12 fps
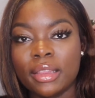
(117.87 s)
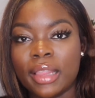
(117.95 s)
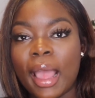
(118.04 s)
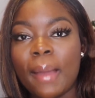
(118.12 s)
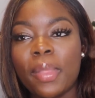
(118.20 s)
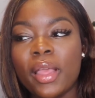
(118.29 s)

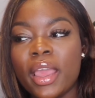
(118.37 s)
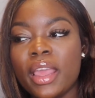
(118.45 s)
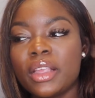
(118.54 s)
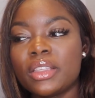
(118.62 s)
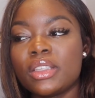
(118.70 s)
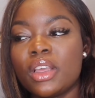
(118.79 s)
That
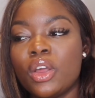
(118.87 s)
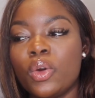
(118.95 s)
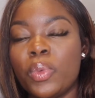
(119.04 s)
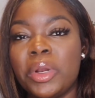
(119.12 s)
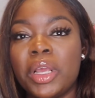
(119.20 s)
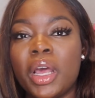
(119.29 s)
place,
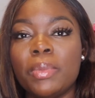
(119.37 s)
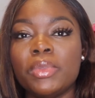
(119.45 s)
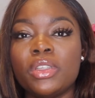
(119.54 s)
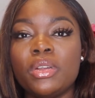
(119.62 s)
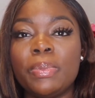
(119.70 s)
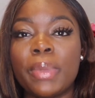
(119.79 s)
when it
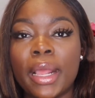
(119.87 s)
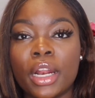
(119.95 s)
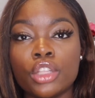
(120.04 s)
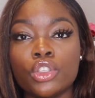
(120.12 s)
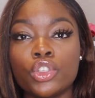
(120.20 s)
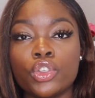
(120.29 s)
comes to
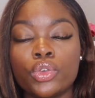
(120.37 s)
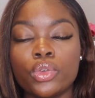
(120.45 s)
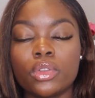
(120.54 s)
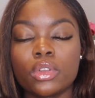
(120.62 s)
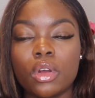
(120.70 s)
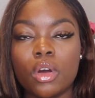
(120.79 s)
bathing
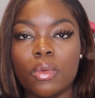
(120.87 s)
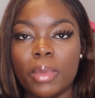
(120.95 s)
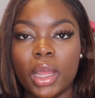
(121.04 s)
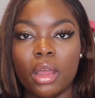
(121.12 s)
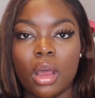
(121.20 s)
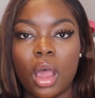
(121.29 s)
suits, oh
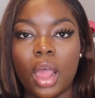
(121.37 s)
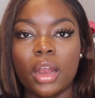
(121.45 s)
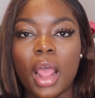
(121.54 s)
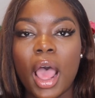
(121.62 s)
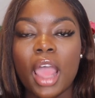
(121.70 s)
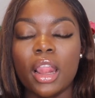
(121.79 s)
my
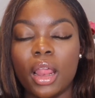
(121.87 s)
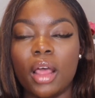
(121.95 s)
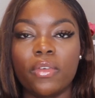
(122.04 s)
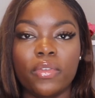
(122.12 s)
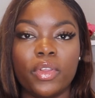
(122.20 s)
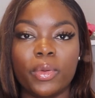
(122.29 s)
god, I love their